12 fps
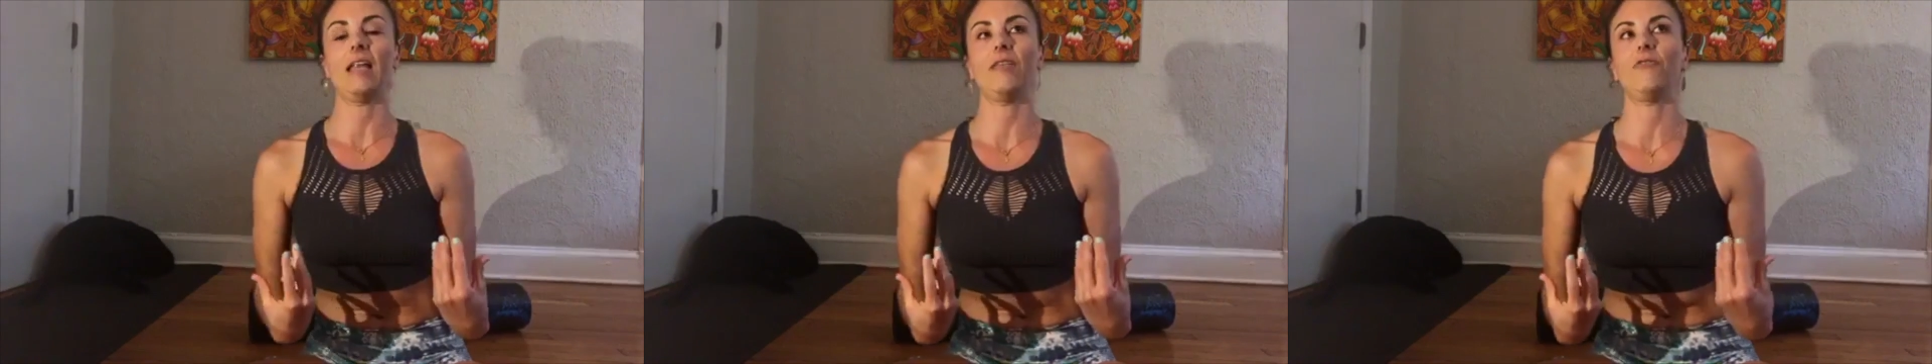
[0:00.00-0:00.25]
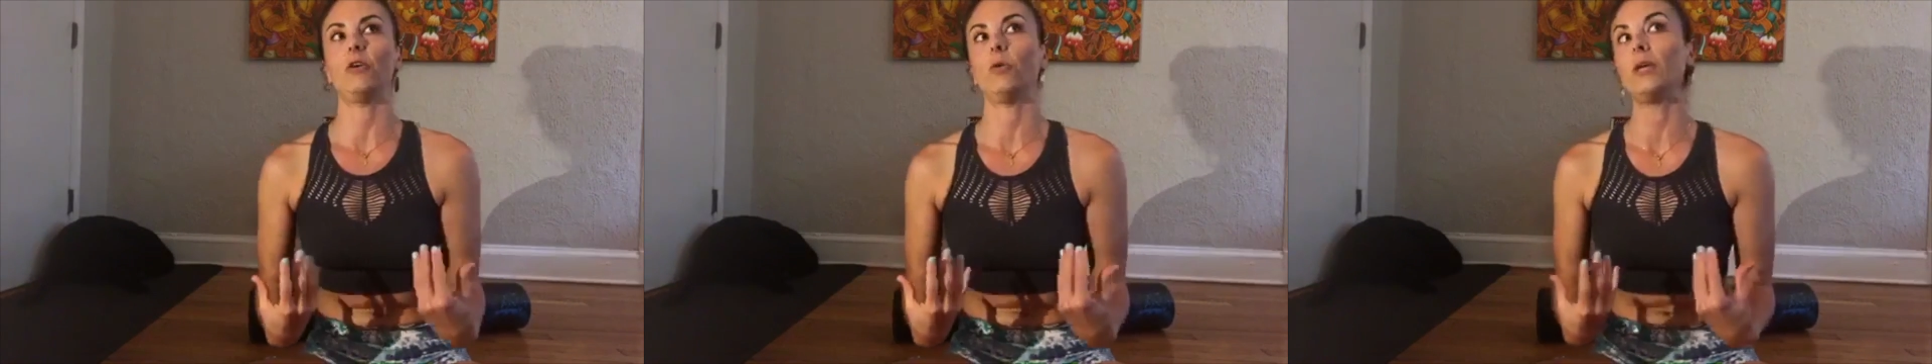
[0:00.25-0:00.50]

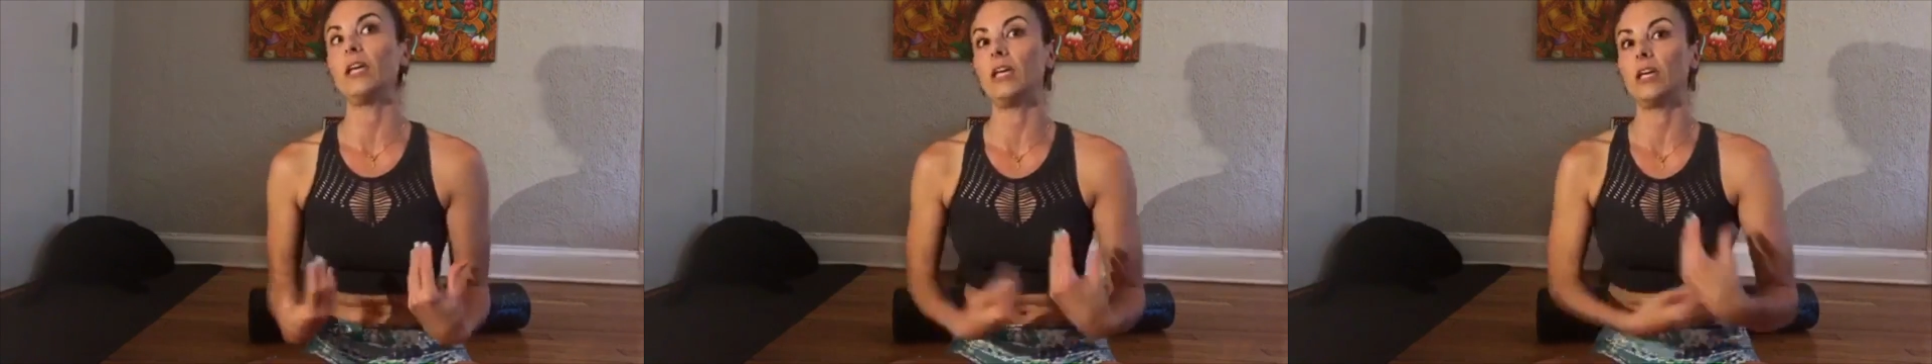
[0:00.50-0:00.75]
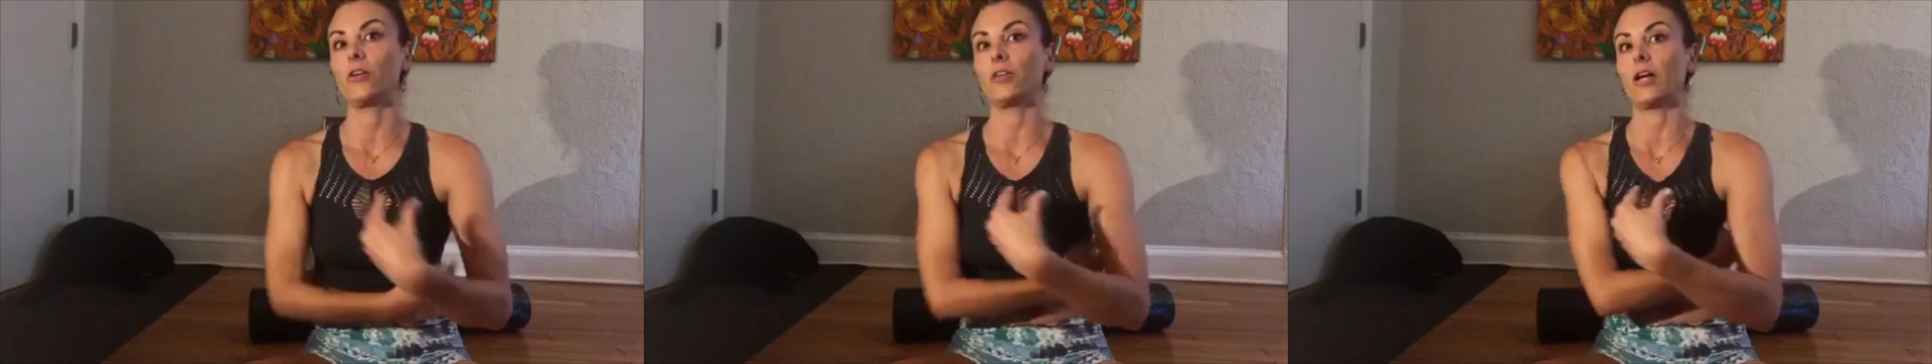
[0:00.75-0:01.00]
feel
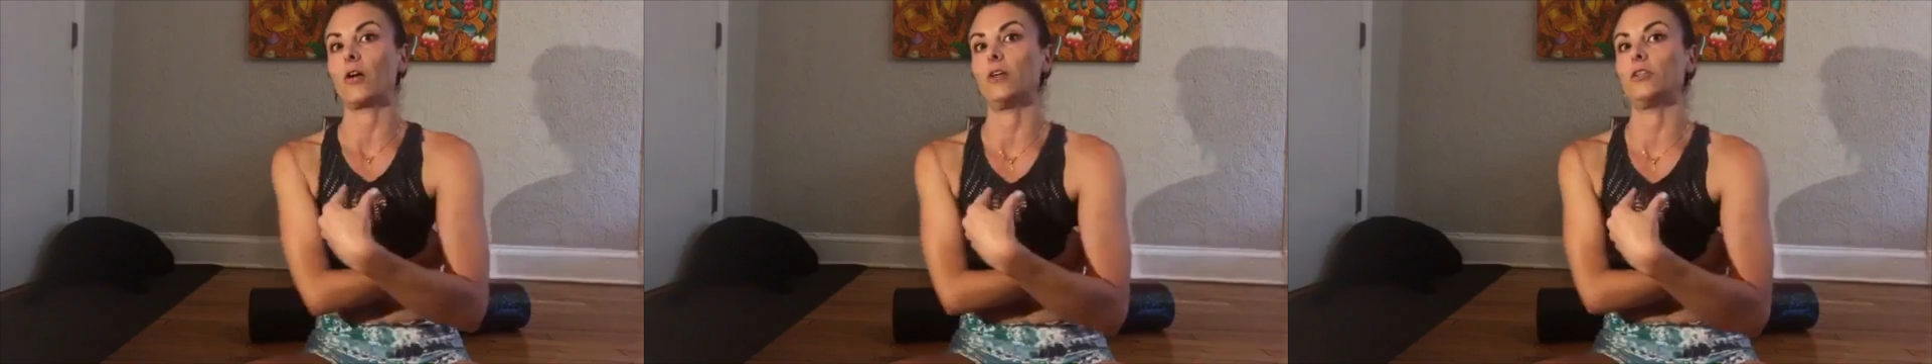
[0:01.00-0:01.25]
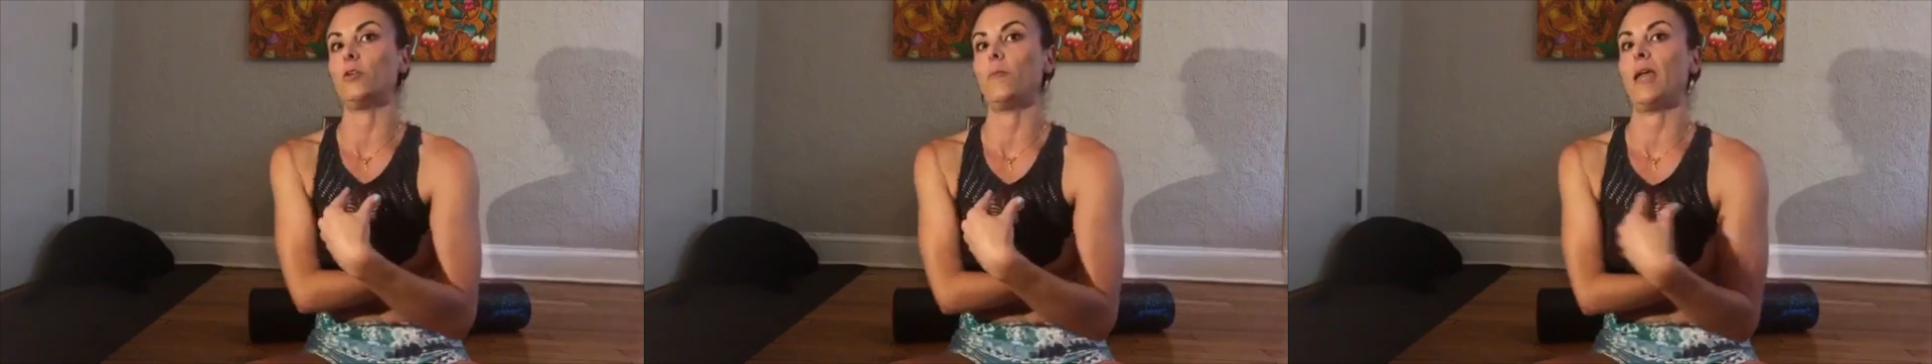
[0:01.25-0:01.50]
weak or that
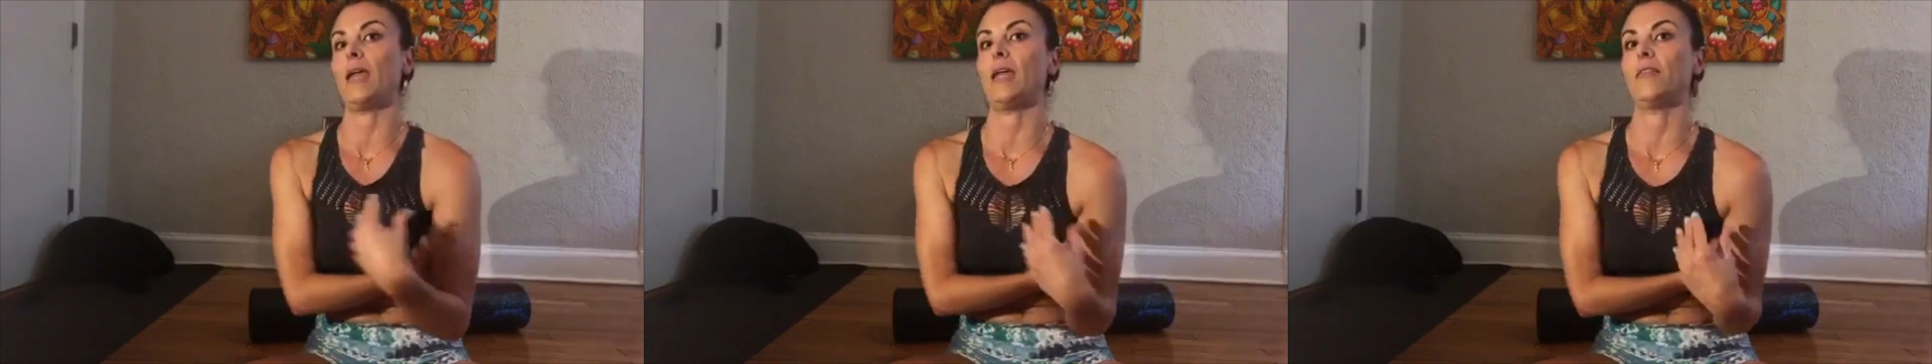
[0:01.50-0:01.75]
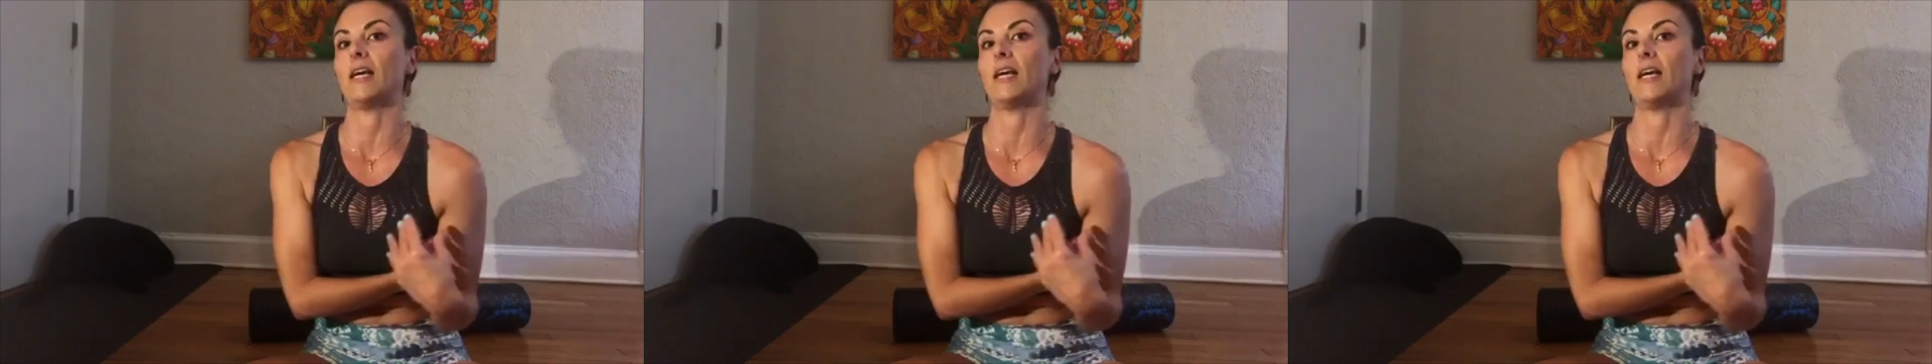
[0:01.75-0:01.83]
cause you pain,